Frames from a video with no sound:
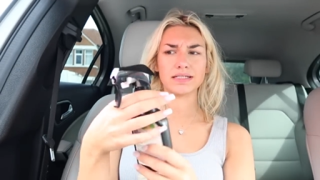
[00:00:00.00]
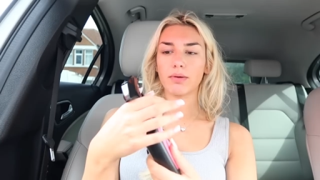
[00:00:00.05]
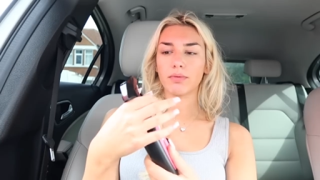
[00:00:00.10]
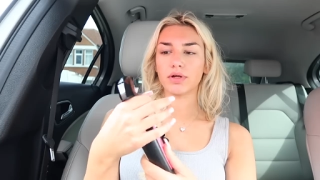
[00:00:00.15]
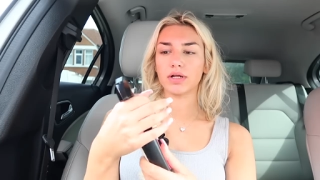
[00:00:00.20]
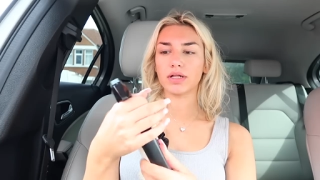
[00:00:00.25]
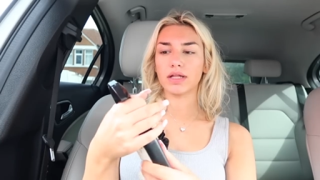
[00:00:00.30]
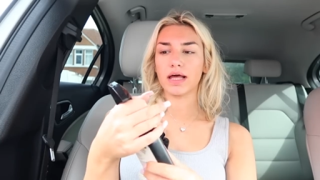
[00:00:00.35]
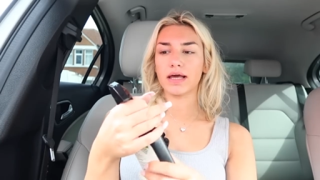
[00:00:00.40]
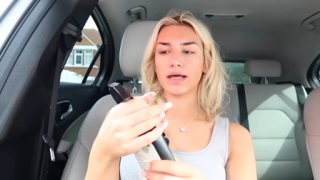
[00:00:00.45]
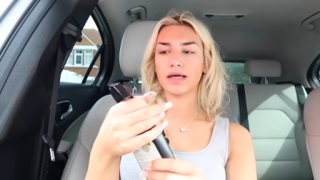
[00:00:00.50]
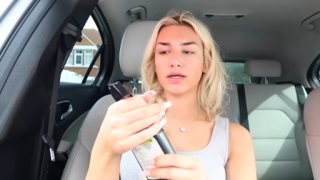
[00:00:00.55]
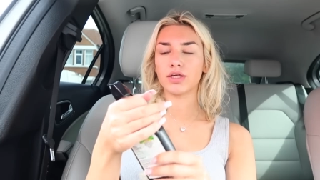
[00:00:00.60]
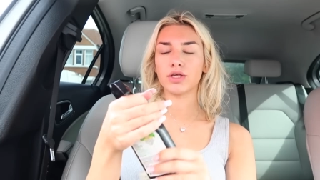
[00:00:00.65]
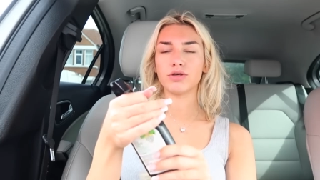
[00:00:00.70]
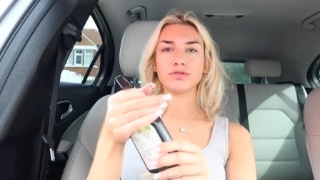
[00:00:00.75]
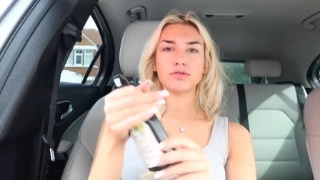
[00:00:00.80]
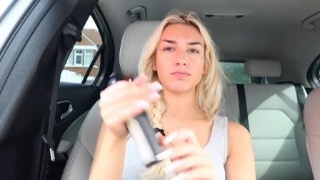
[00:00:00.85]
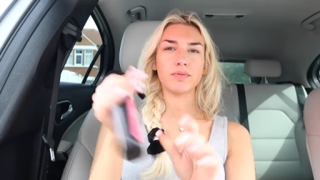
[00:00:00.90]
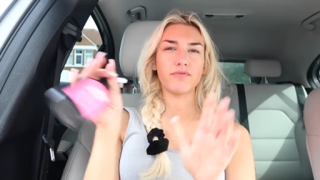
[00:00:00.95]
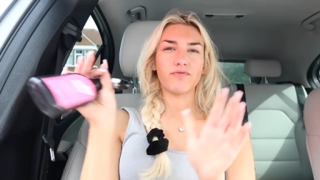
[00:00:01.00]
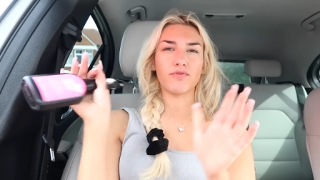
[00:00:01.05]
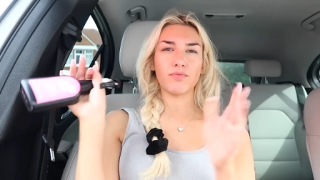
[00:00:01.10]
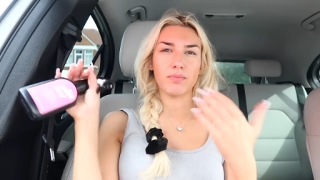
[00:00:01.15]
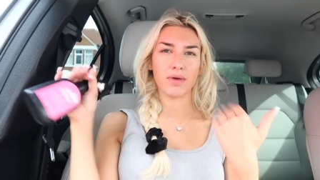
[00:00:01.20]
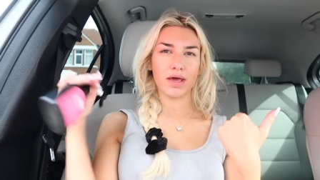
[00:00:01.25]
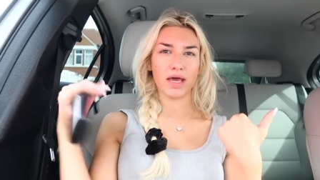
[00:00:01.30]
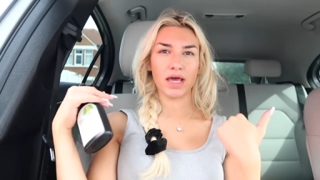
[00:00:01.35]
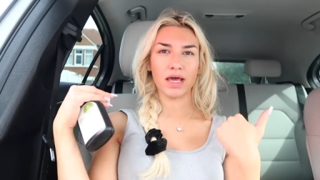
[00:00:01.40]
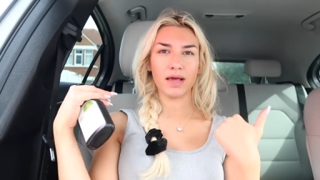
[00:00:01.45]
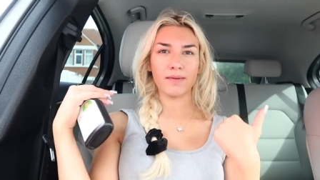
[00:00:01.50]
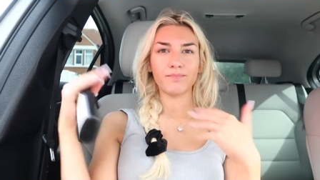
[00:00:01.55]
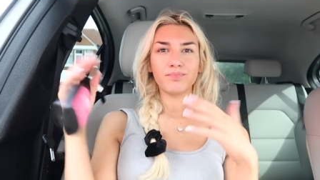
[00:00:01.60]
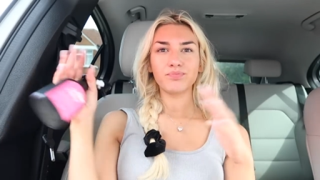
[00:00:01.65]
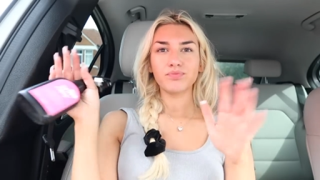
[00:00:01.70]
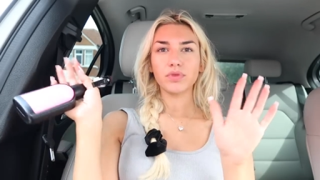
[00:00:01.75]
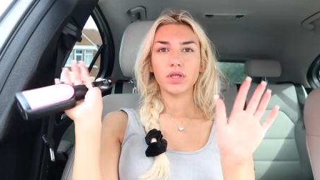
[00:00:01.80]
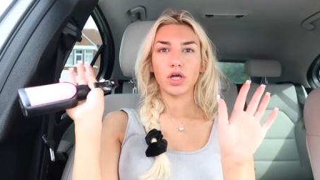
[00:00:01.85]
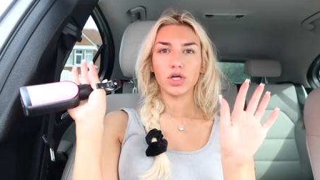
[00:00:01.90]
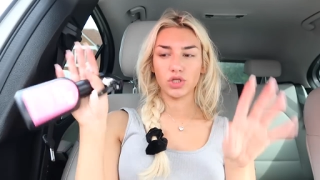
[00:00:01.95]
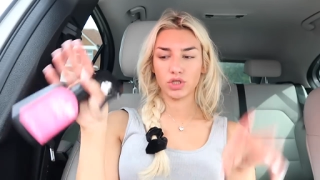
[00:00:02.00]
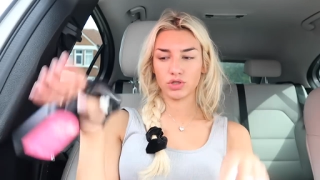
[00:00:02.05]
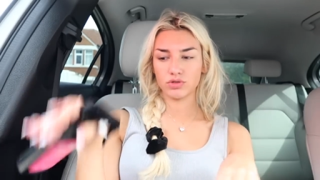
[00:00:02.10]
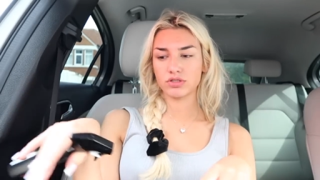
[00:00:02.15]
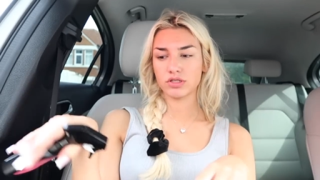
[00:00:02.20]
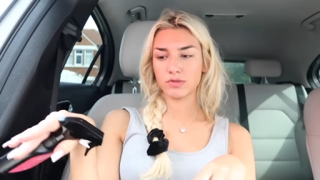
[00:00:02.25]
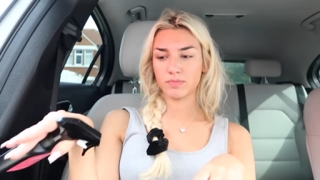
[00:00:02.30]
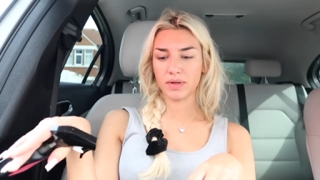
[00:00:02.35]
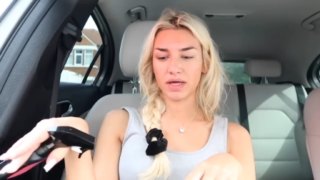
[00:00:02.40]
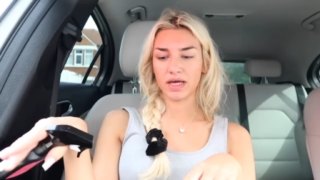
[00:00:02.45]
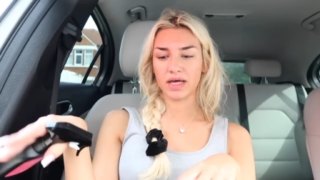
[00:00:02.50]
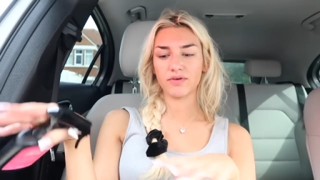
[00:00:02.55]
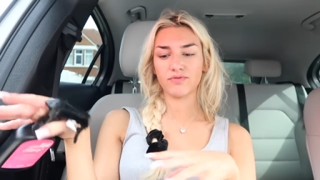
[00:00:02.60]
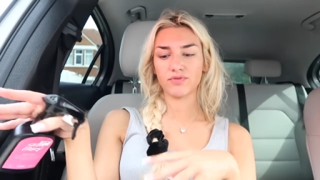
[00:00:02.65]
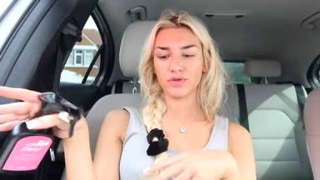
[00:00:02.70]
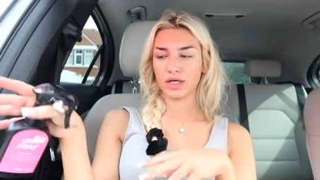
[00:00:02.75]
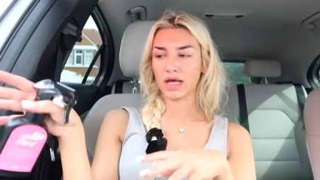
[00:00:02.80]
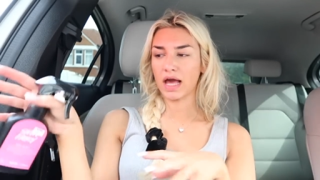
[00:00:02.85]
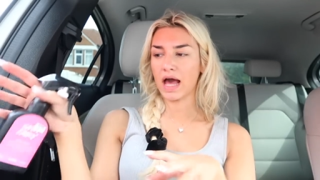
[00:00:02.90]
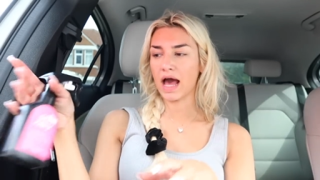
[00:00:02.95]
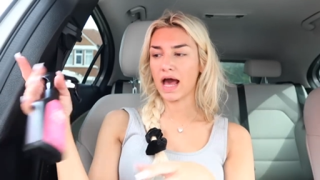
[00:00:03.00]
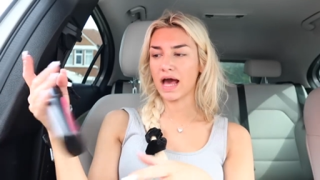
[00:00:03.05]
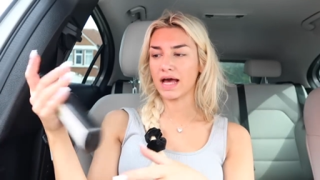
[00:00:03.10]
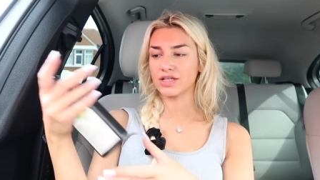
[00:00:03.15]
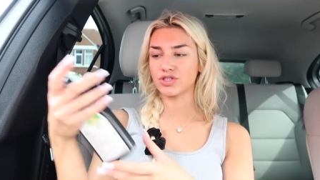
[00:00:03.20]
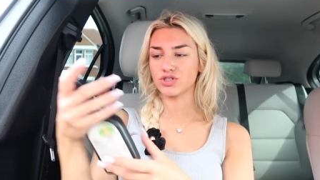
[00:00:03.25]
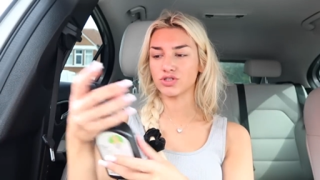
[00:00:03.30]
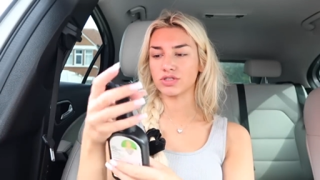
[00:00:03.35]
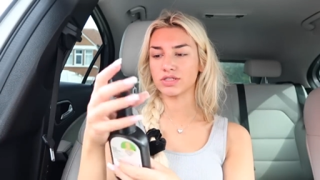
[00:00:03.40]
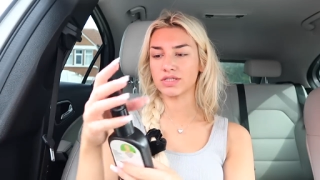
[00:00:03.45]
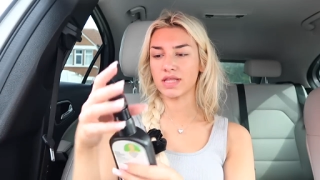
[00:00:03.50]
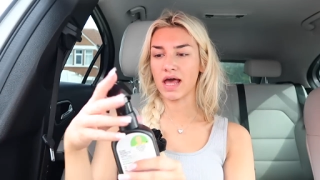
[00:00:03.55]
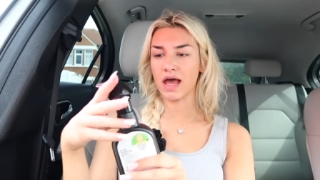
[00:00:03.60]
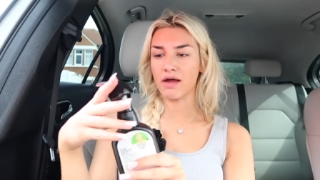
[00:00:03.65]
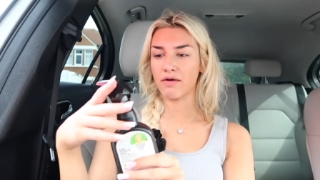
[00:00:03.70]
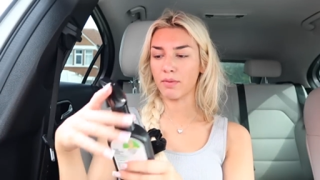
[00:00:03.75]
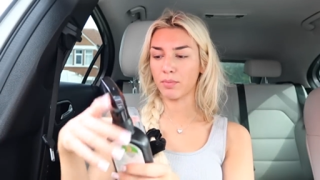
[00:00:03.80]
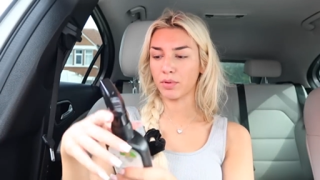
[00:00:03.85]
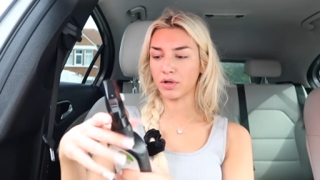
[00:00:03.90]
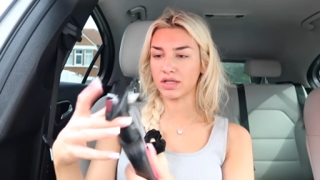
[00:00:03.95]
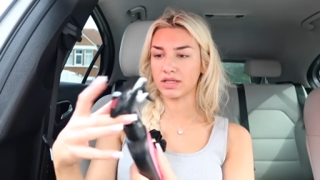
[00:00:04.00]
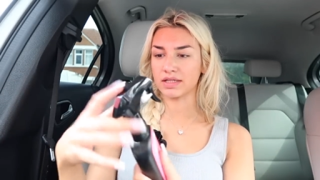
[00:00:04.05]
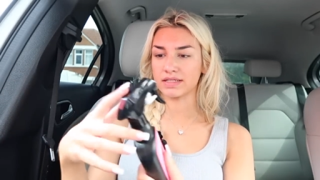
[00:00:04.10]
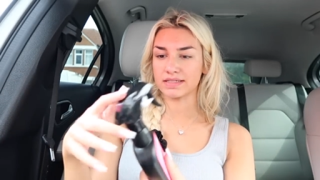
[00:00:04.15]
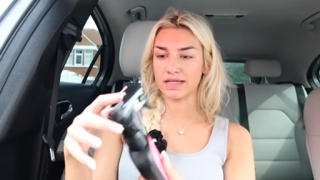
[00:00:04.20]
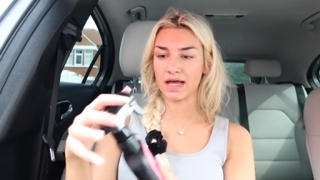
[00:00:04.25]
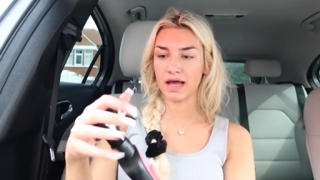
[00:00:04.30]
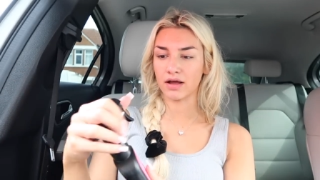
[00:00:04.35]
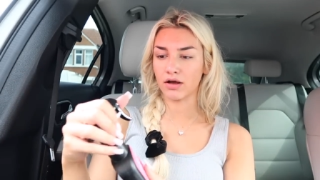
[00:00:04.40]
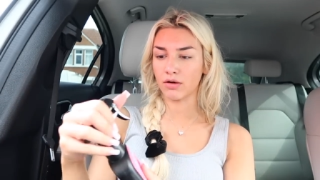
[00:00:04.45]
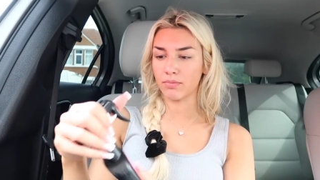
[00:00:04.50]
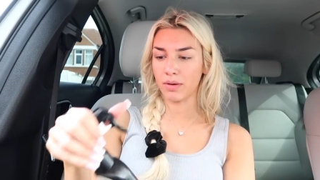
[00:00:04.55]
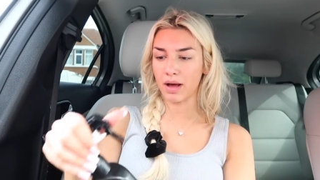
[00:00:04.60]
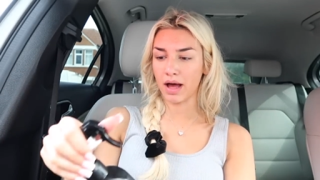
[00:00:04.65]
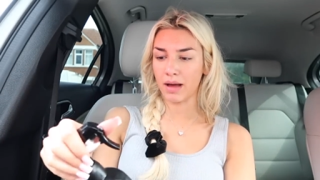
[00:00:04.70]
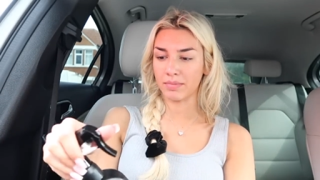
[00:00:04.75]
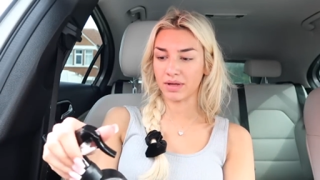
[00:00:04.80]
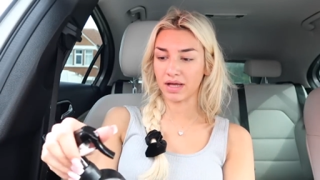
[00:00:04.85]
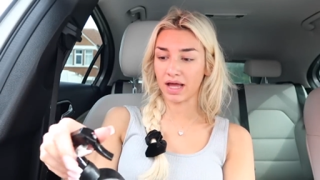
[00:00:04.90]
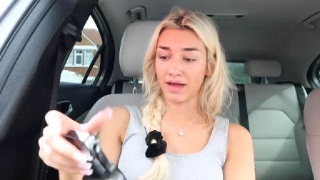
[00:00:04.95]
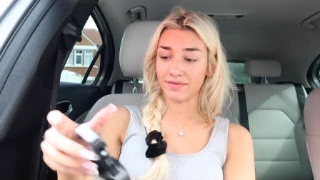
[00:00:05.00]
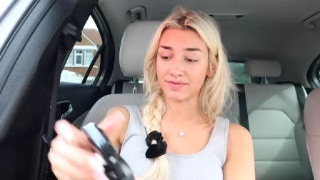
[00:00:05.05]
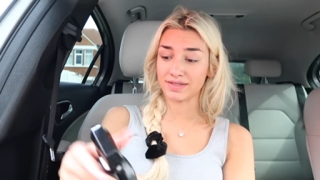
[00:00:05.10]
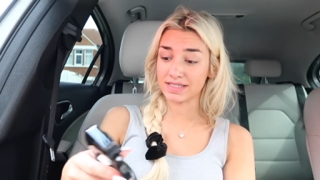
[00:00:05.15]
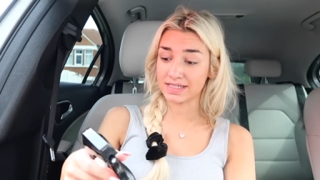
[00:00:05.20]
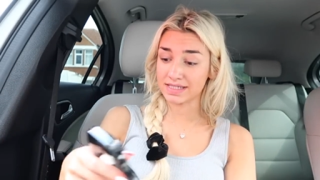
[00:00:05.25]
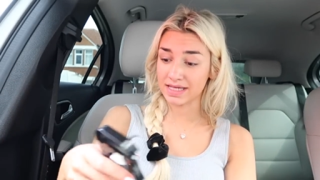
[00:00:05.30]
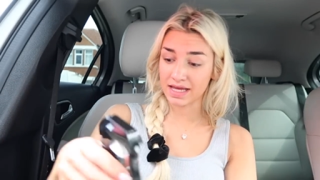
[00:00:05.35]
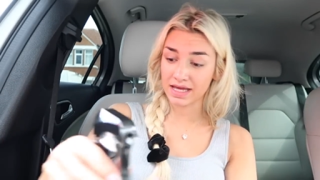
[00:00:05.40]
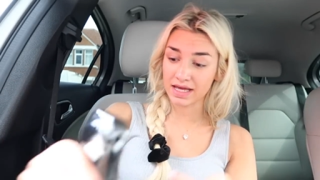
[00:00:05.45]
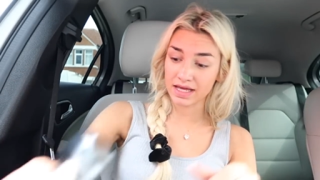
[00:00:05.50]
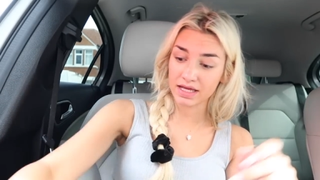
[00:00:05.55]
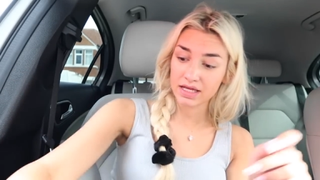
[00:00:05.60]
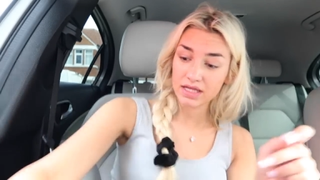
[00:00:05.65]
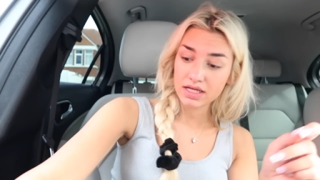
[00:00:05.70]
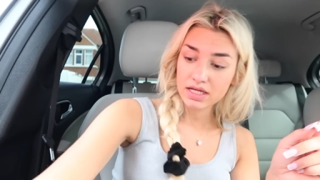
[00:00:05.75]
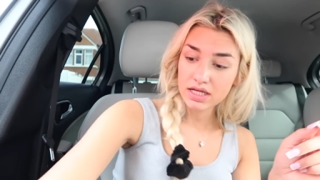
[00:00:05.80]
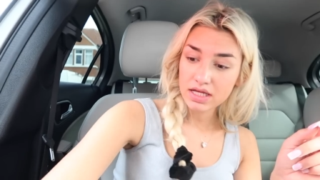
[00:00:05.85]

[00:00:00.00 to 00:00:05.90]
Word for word: I'm gonna like use a bit for me use a bit for the car. It's just there. I put it in the side compartment. Can't see it.